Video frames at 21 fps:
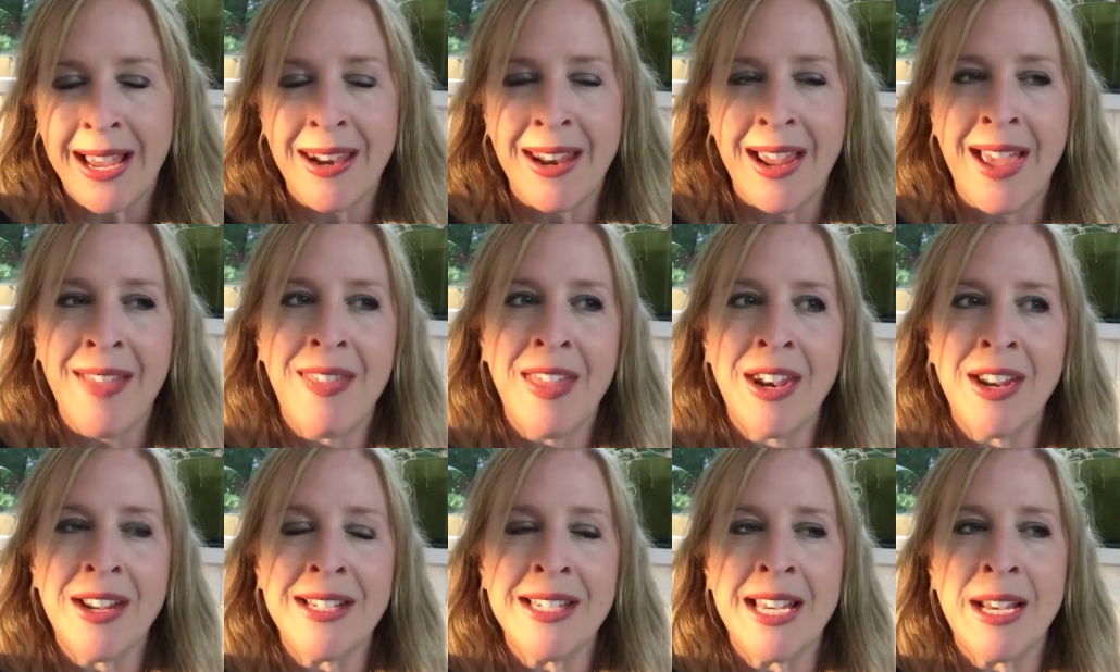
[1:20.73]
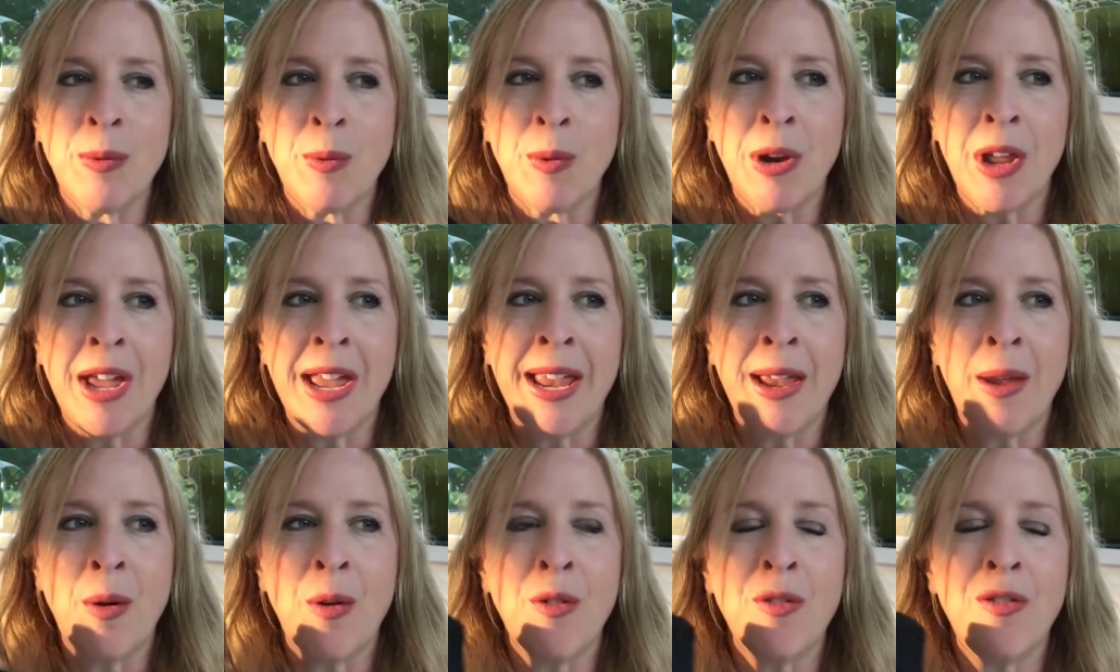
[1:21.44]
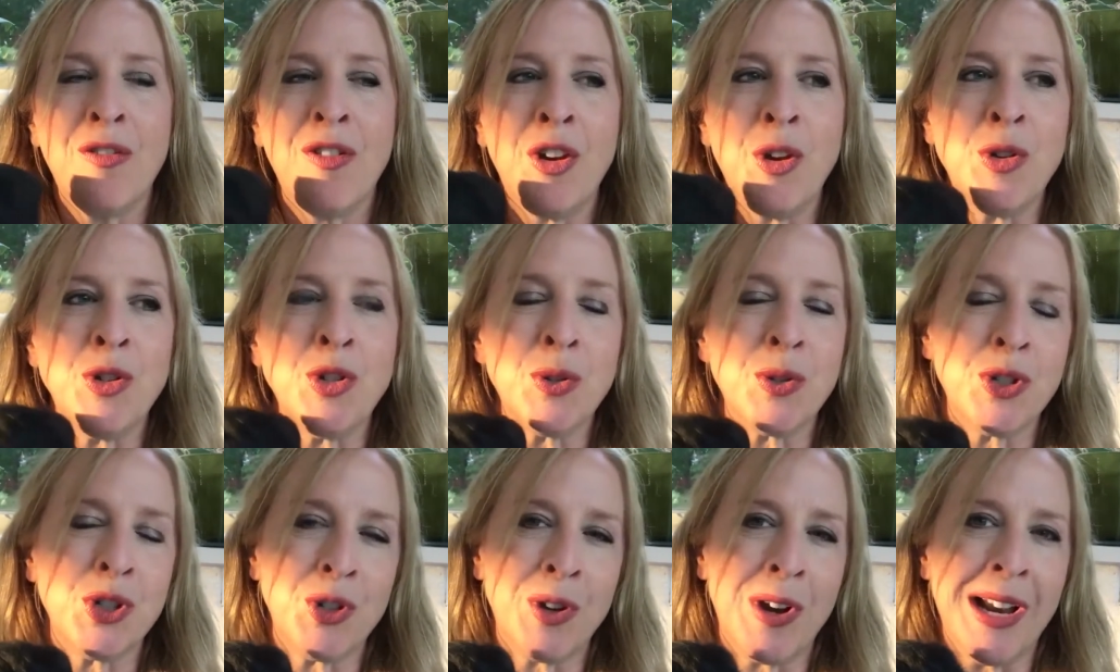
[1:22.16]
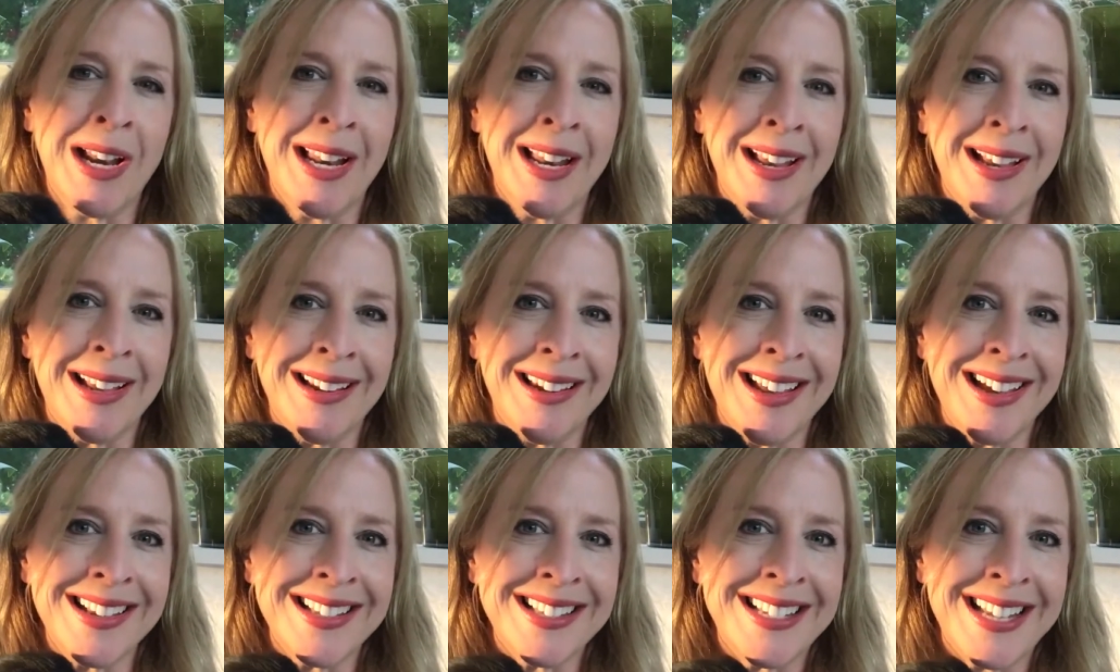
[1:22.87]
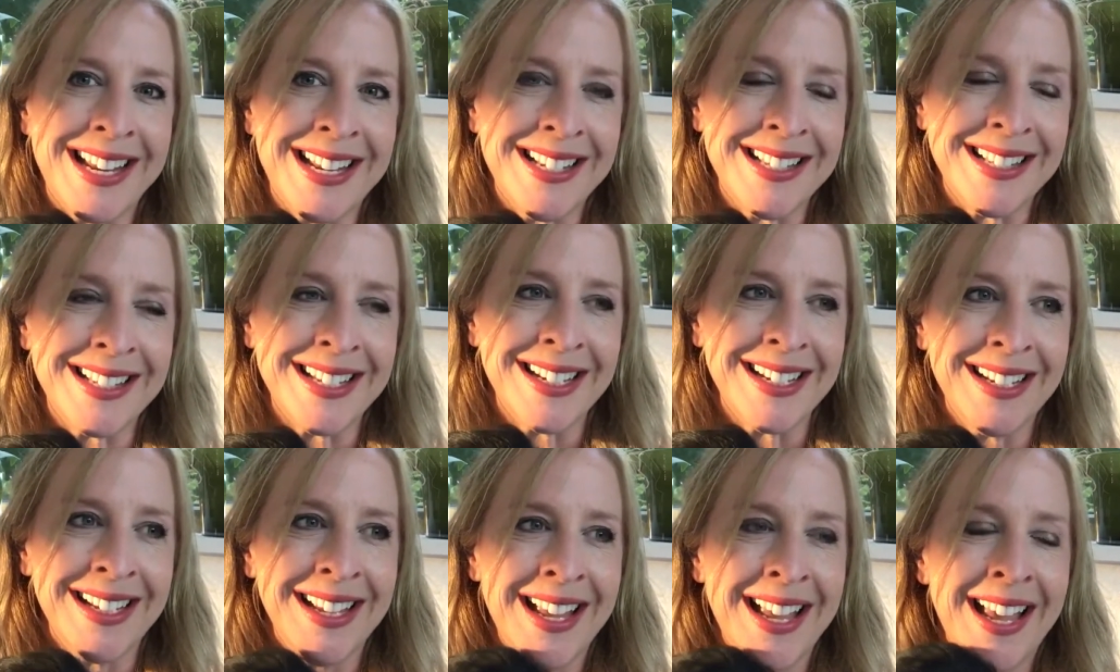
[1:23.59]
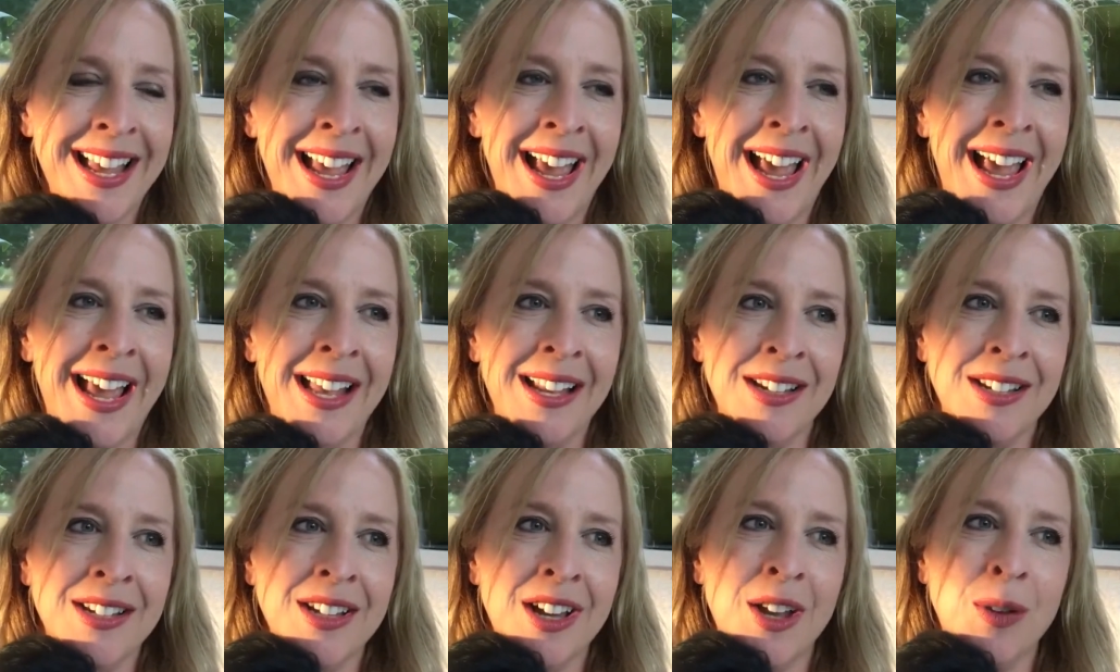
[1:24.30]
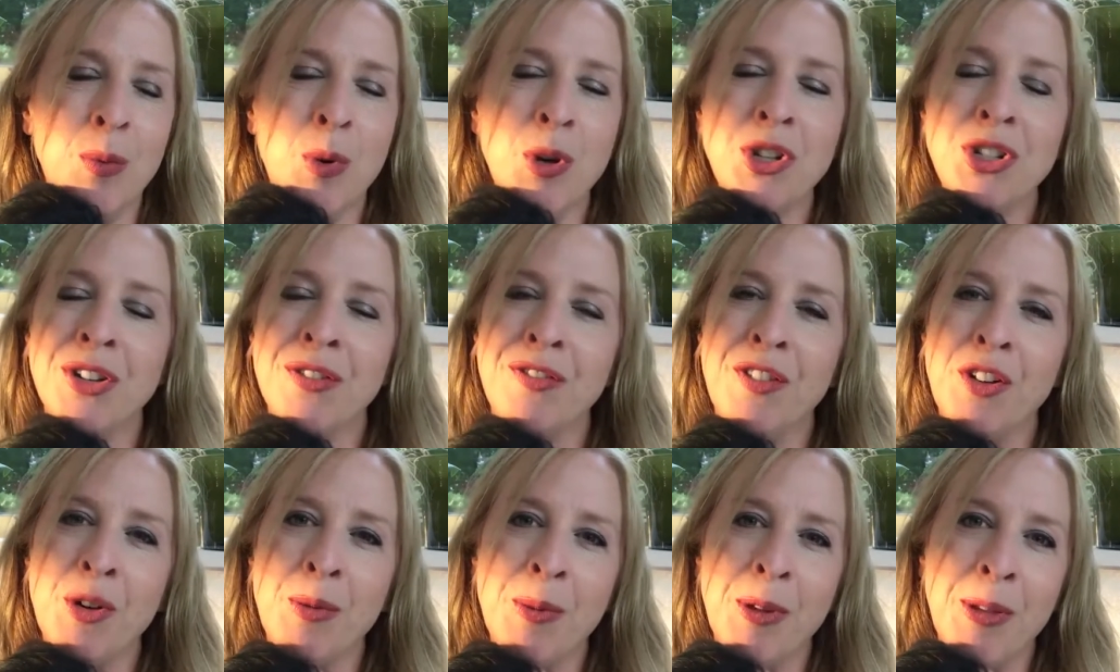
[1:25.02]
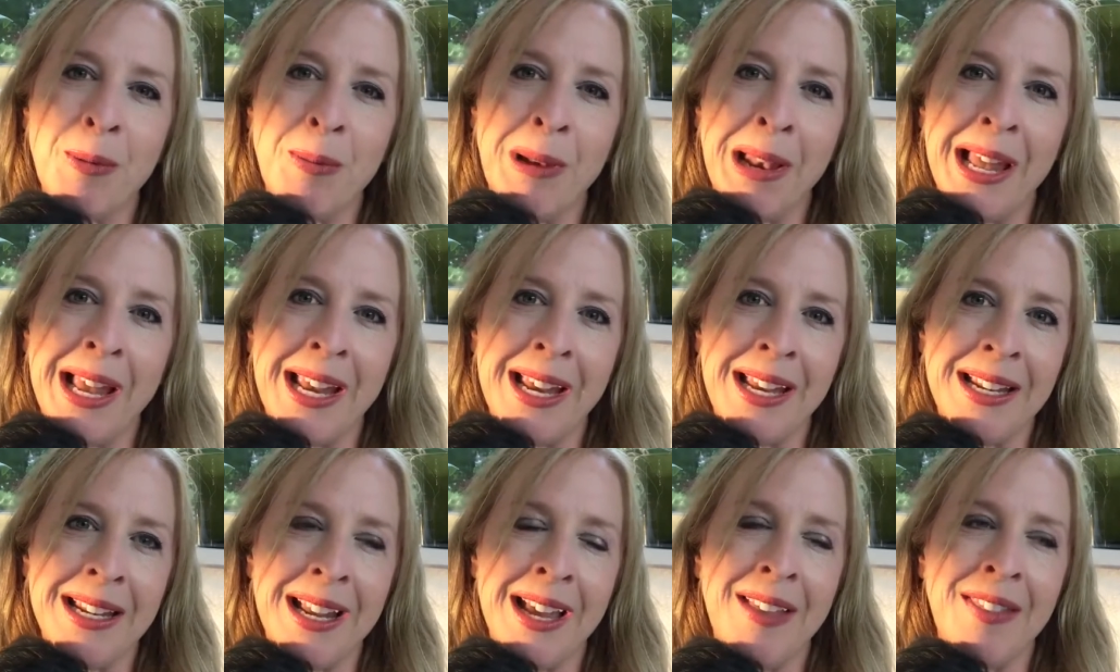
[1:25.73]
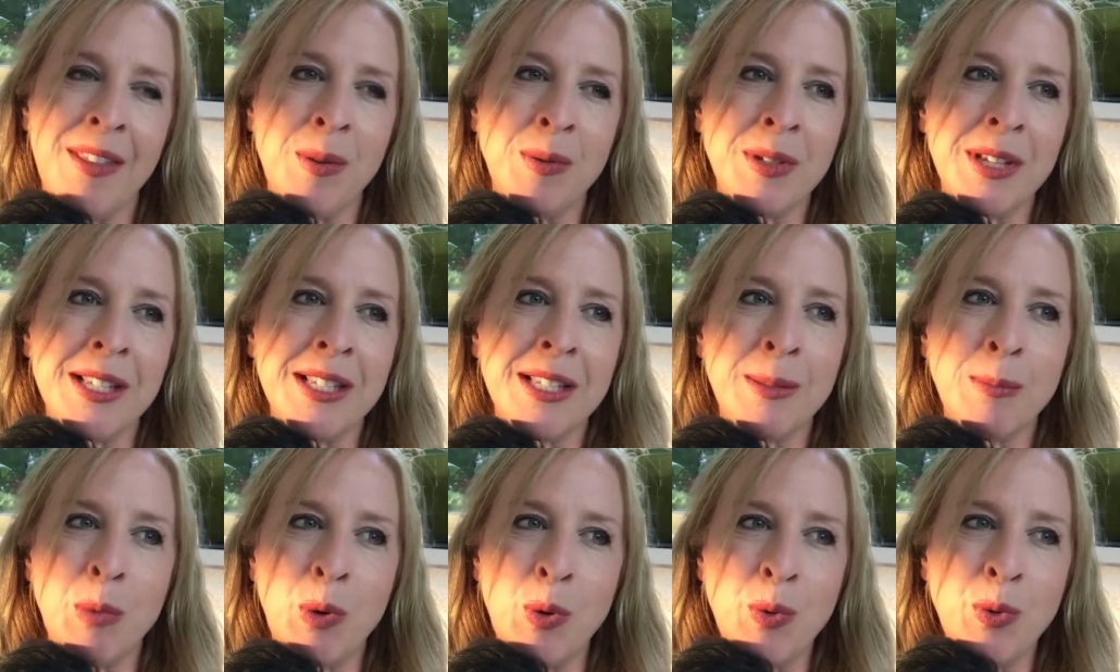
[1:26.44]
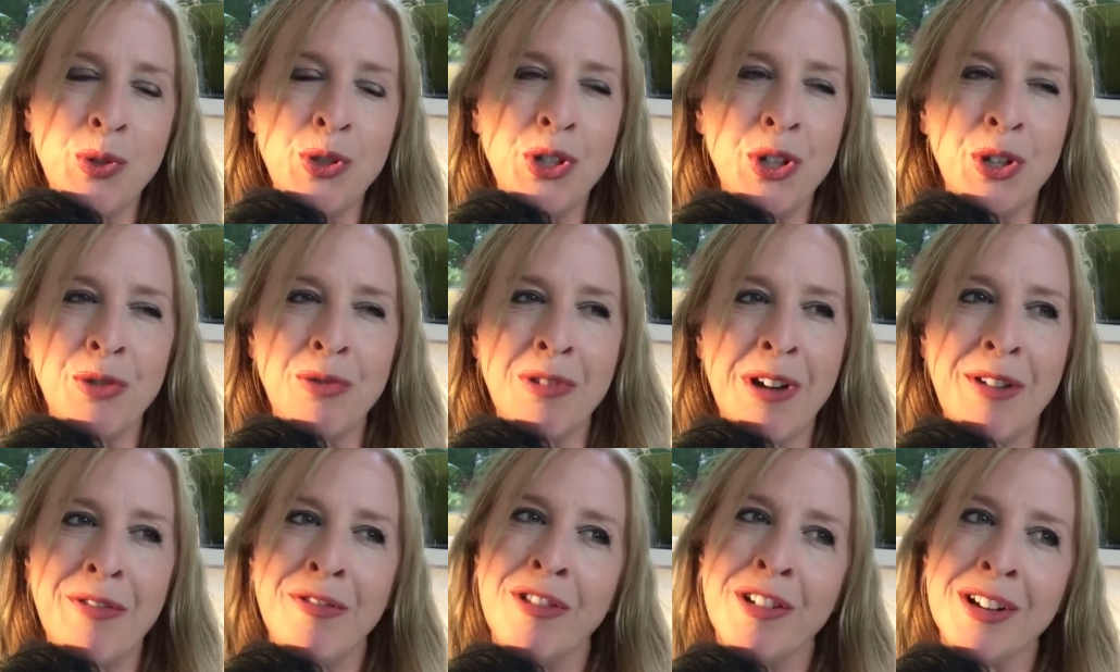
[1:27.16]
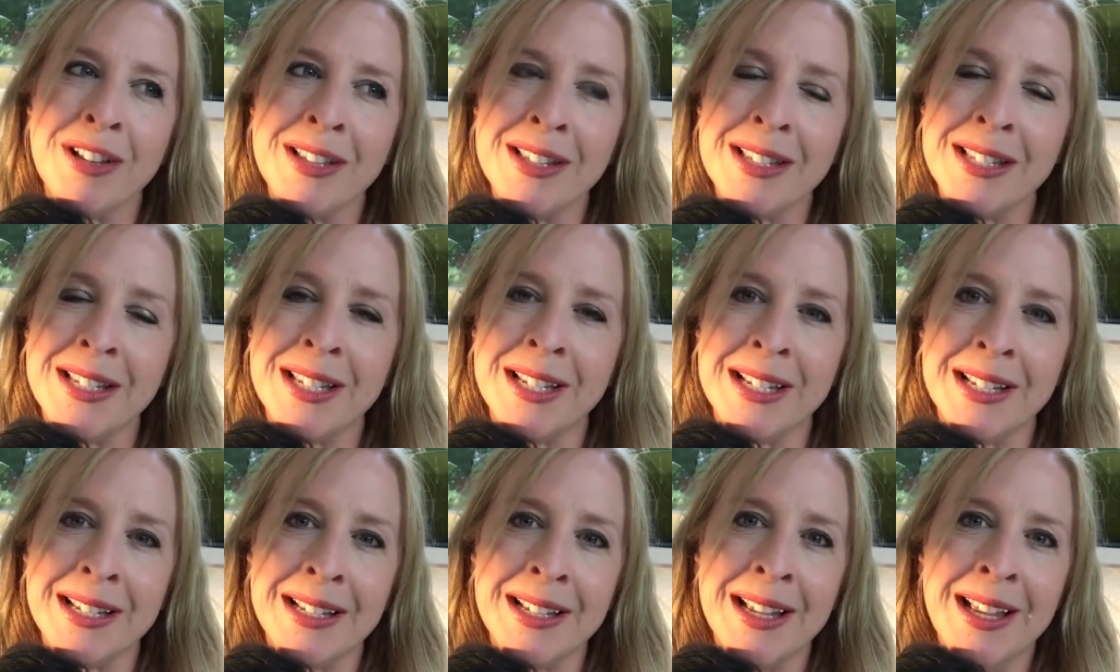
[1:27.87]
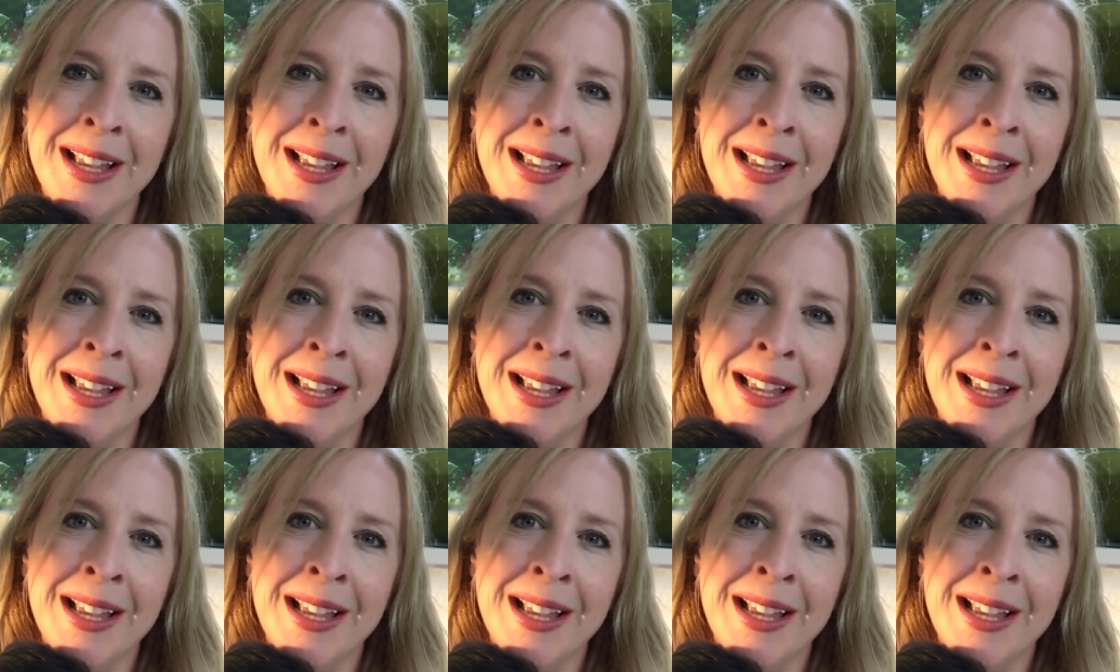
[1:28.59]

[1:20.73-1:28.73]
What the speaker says: And I had that idea when I flew to Australia last Easter, and I'd watched a film on the plane, and there was a small sort of reference to